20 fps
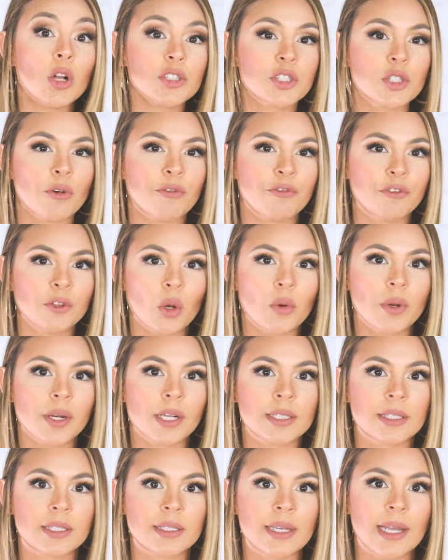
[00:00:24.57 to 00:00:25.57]
Also,
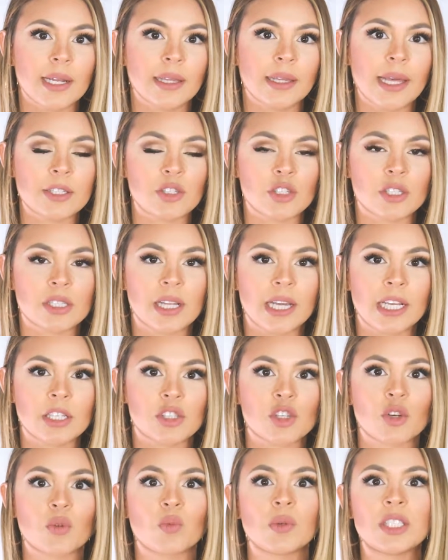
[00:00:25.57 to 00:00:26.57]
Florida state
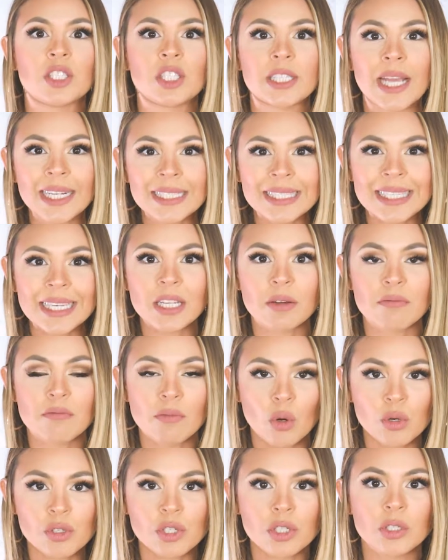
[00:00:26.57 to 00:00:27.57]
legislature rejected a
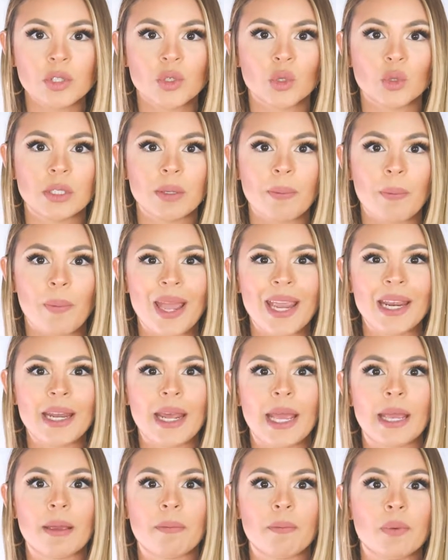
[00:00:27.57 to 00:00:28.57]
motion to debate
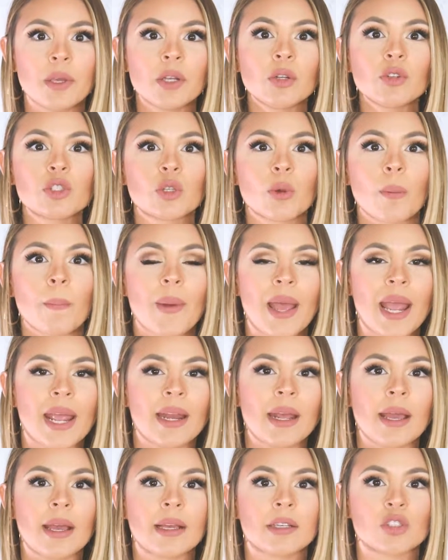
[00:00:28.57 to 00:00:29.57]
a bill to
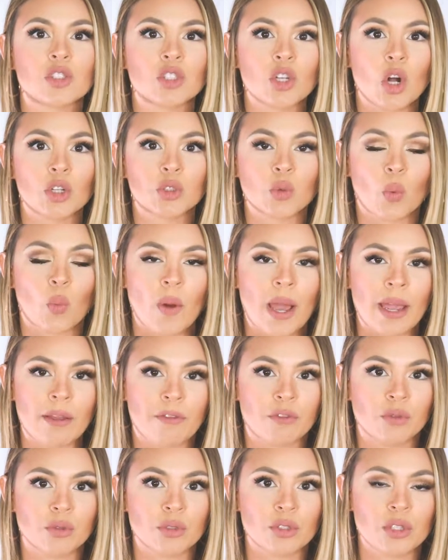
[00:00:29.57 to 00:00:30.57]
ban assault
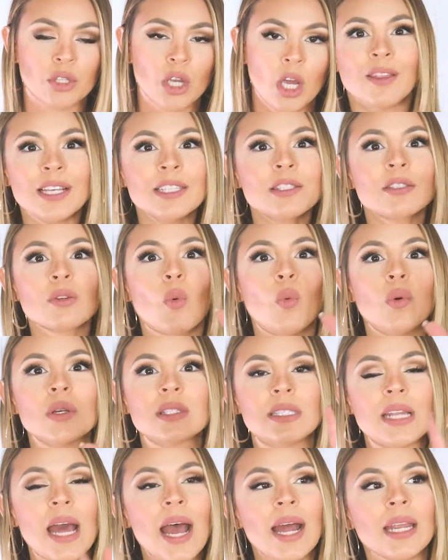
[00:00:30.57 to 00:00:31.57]
rifles. This
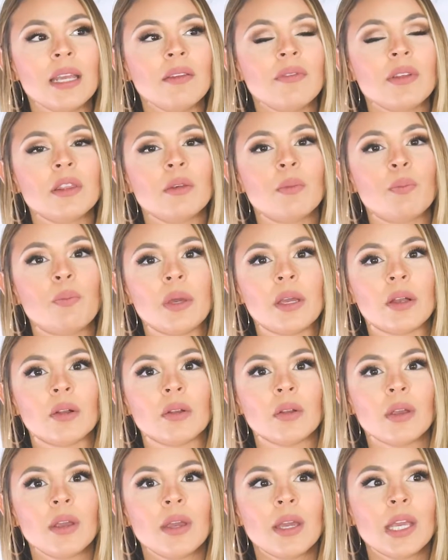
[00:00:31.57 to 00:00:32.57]
was not even the
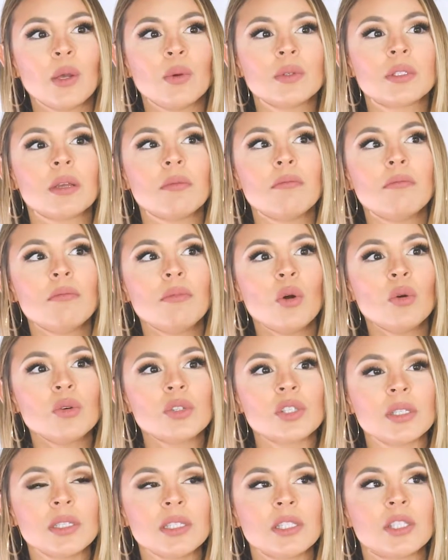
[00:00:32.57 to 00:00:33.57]
bill. It was a
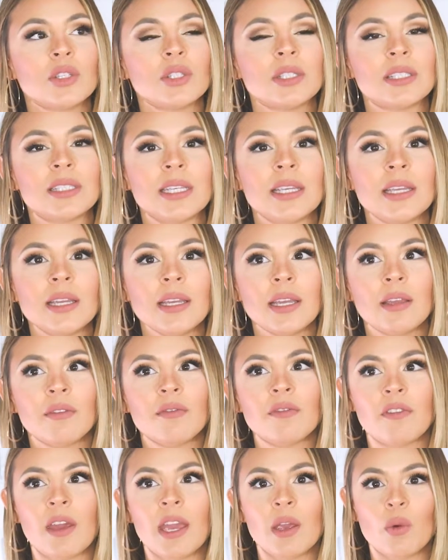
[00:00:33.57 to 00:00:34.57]
motion to see
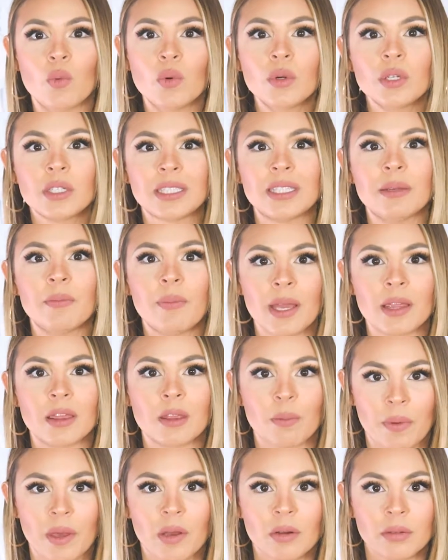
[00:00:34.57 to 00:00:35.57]
if they would debate
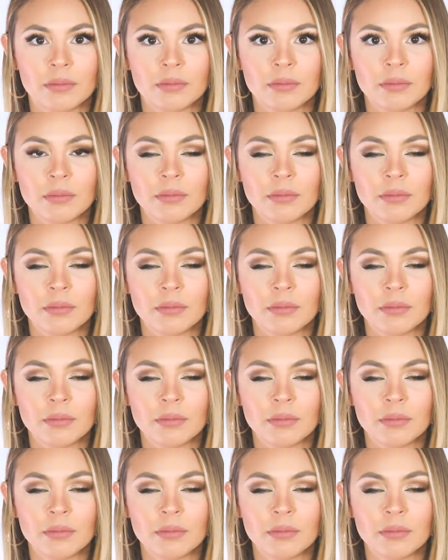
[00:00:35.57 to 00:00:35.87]
the bill.